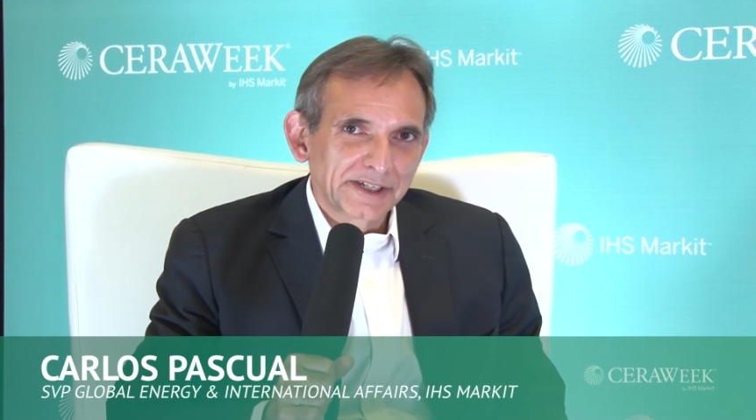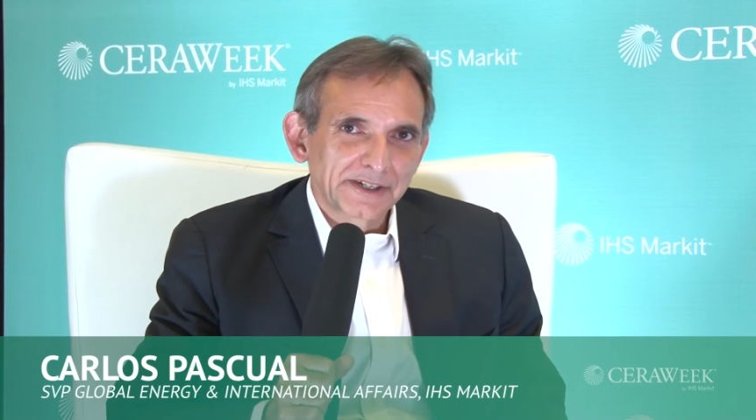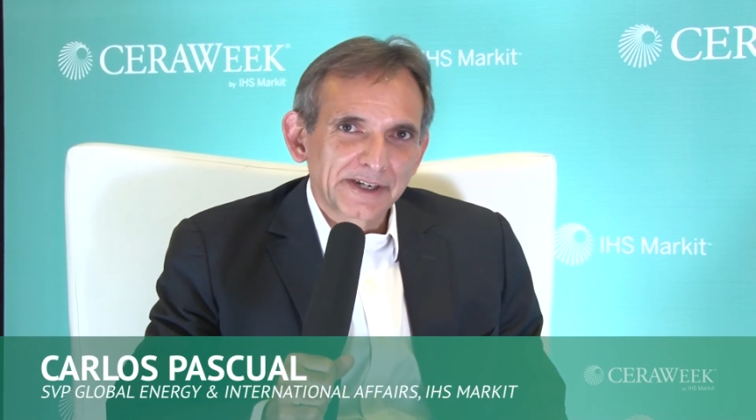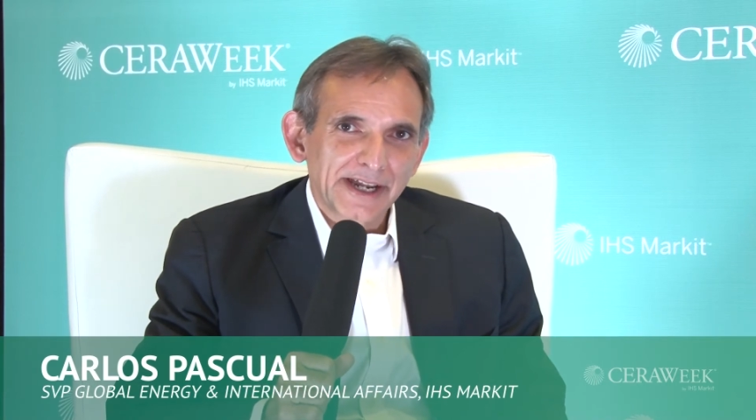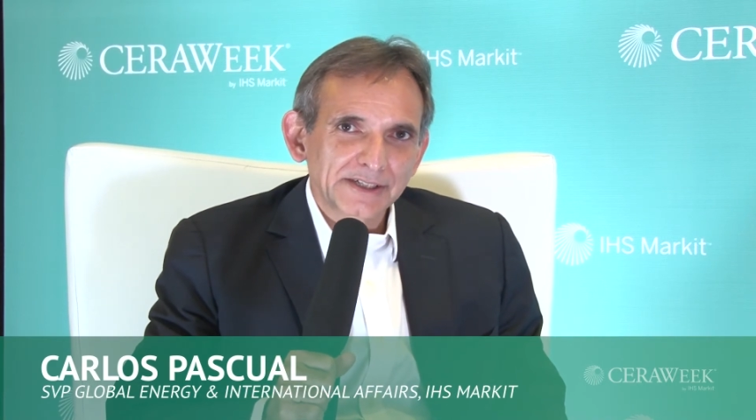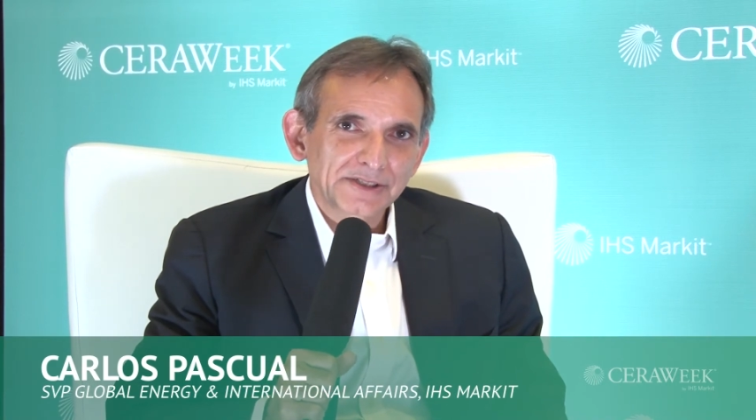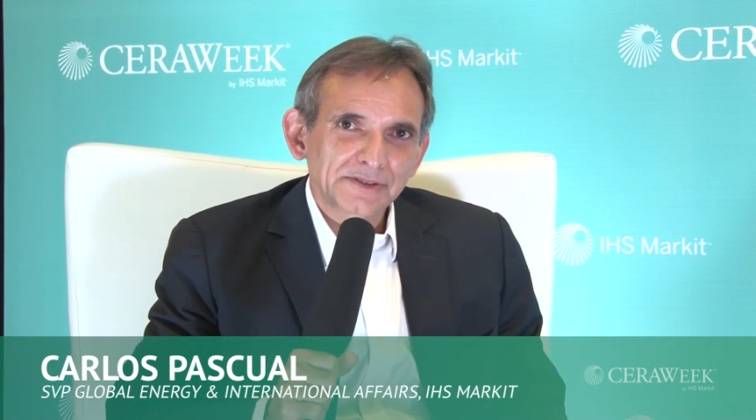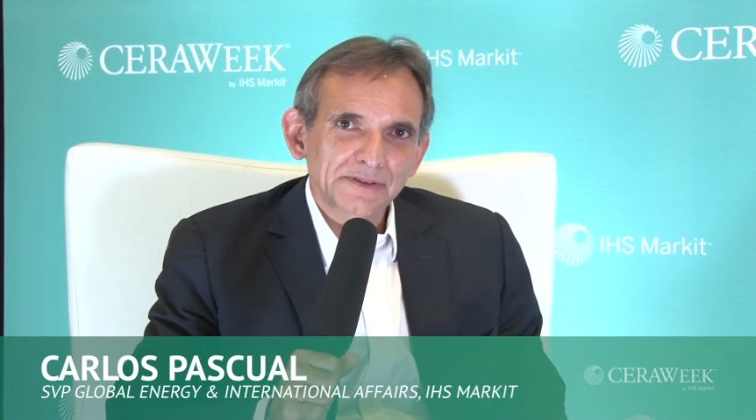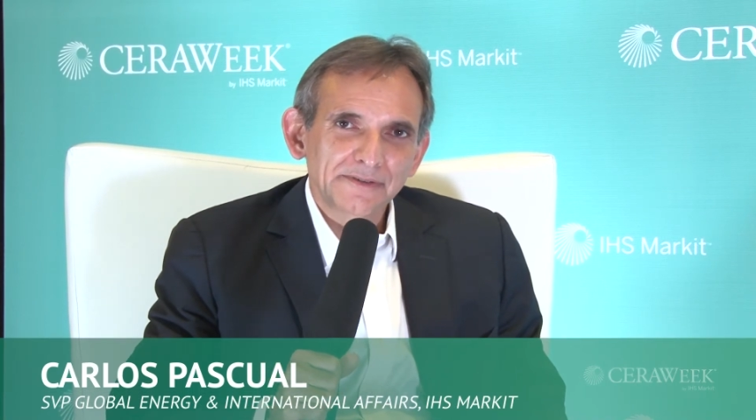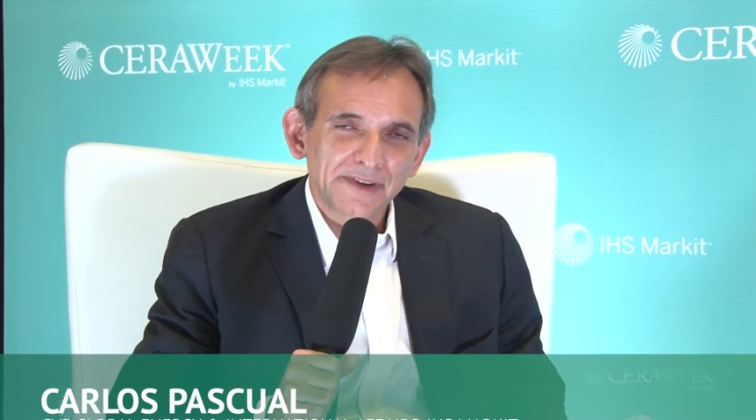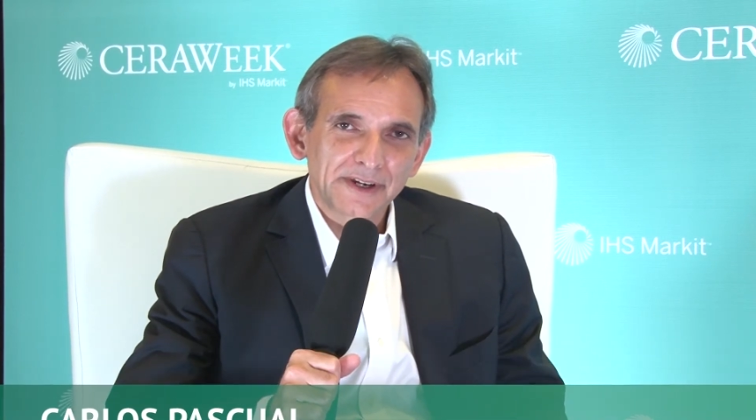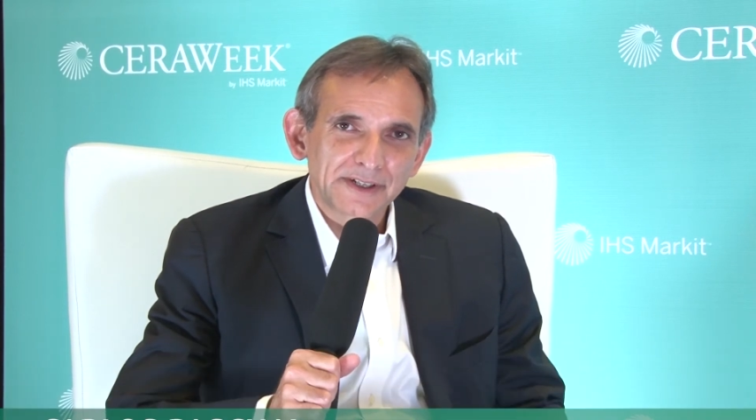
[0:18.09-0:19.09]
International
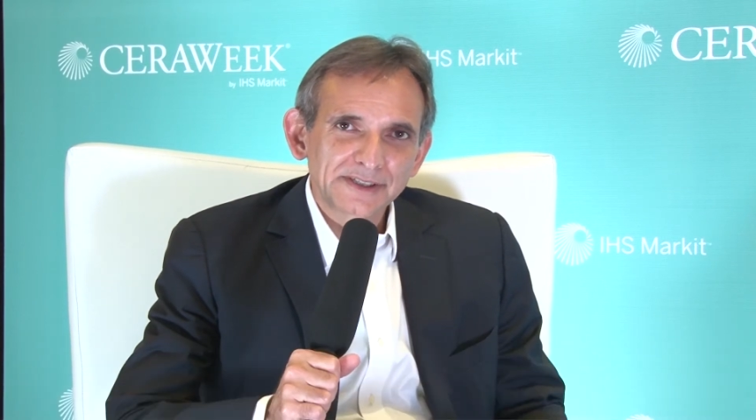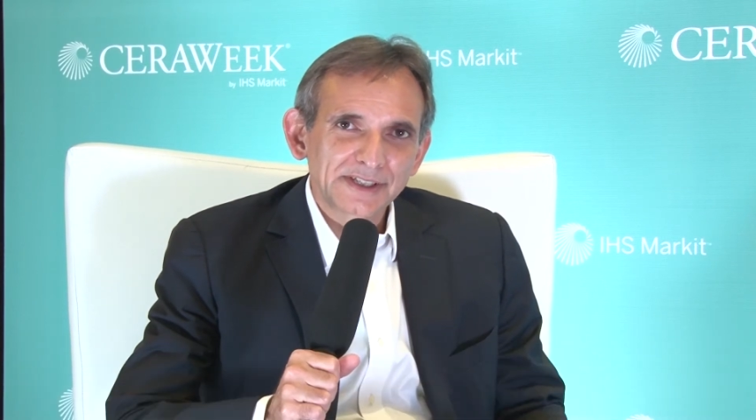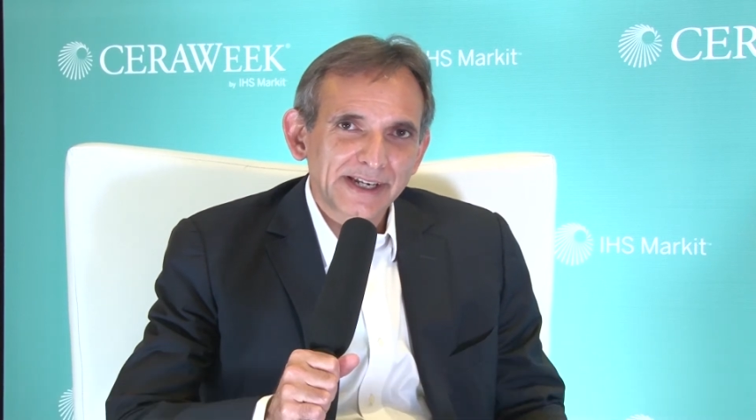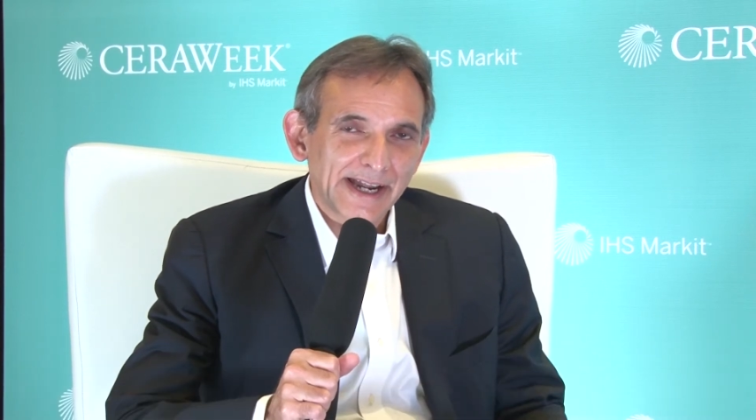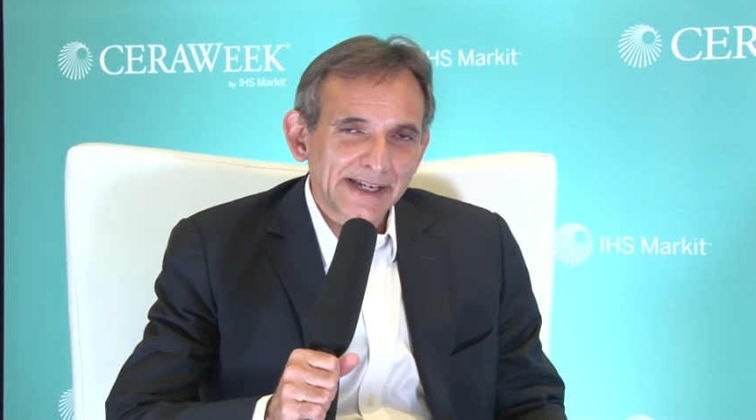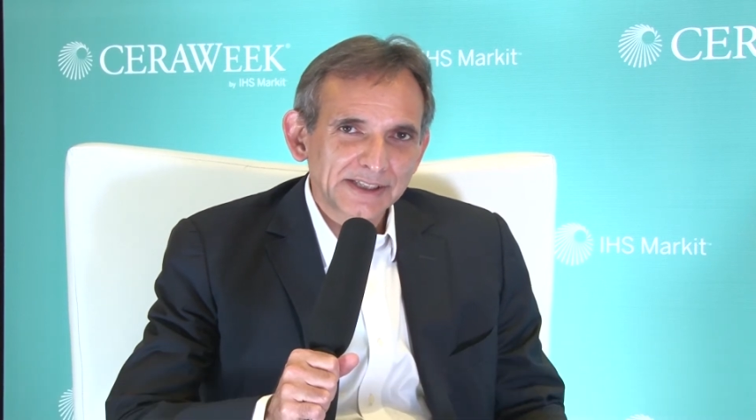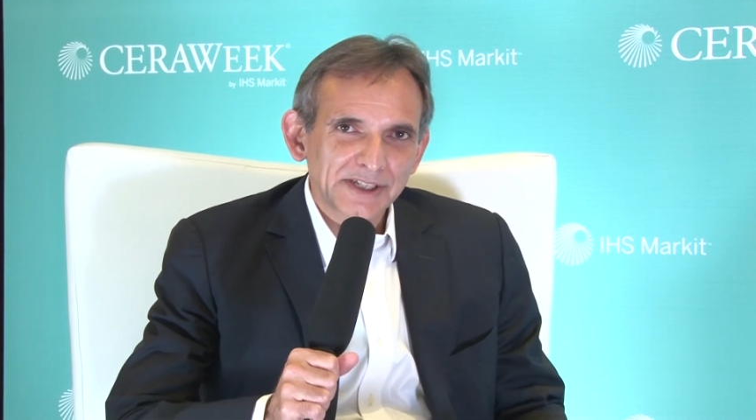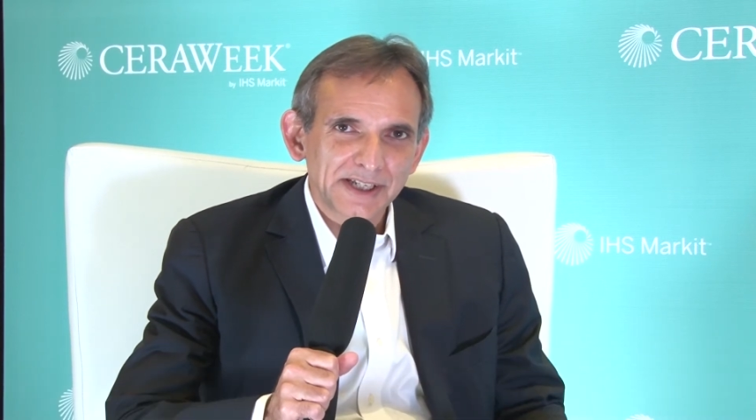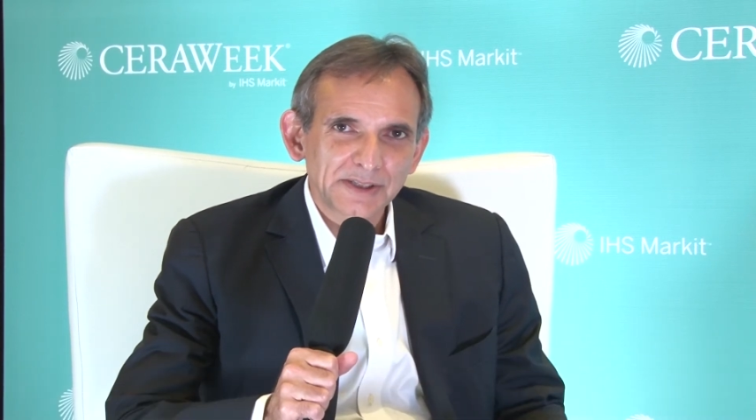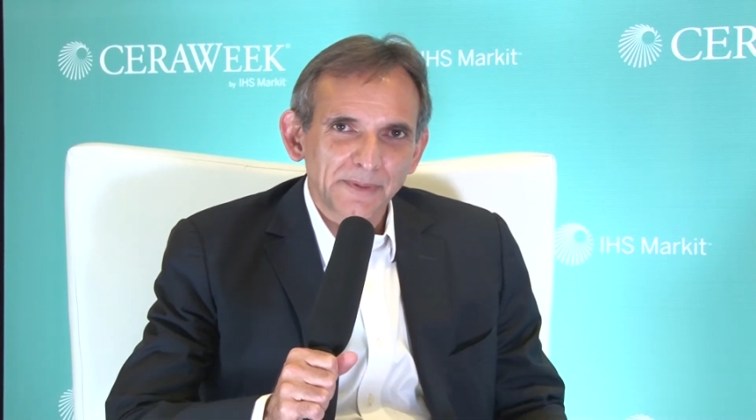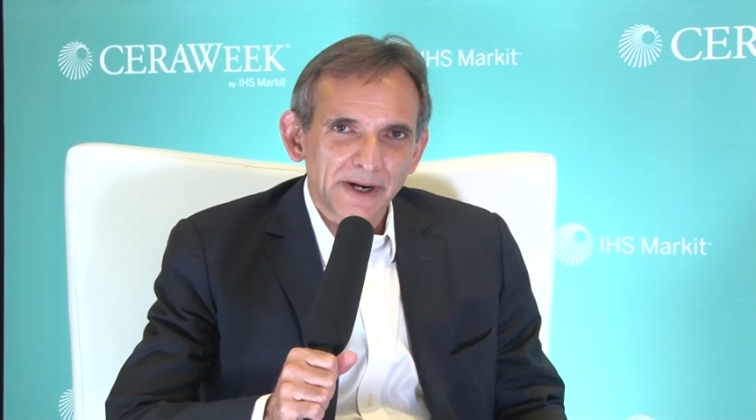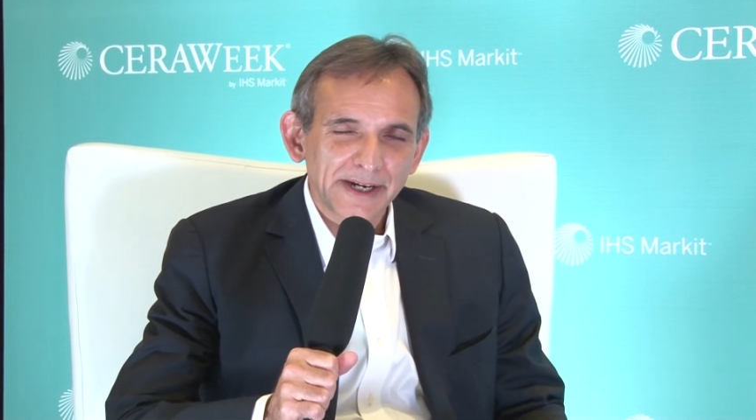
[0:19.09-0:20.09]
Affairs at
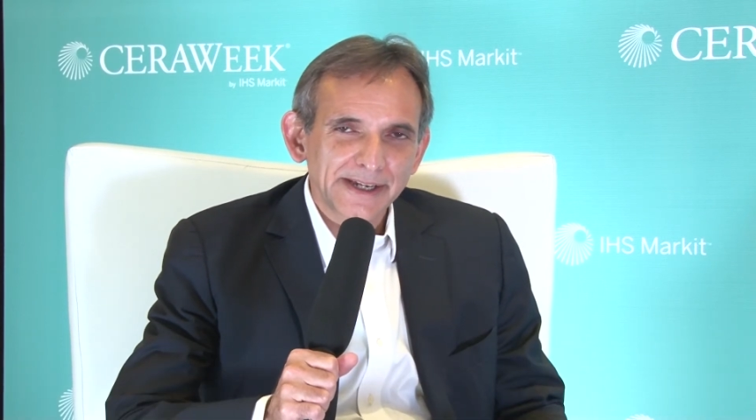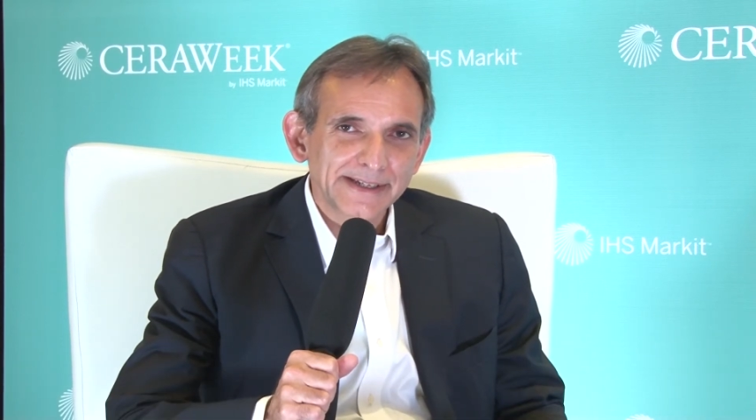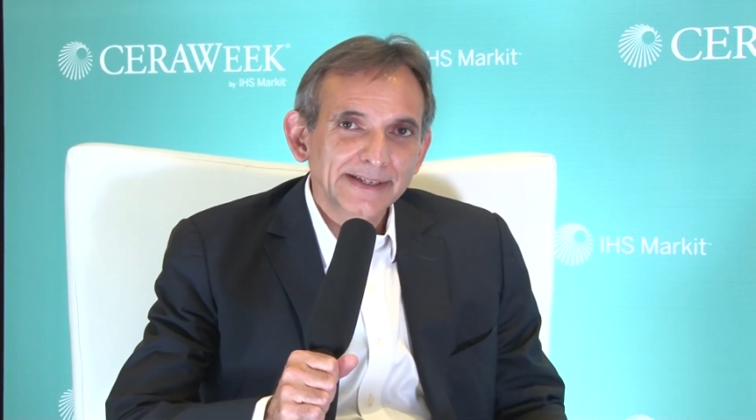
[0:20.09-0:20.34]
IHS Markit,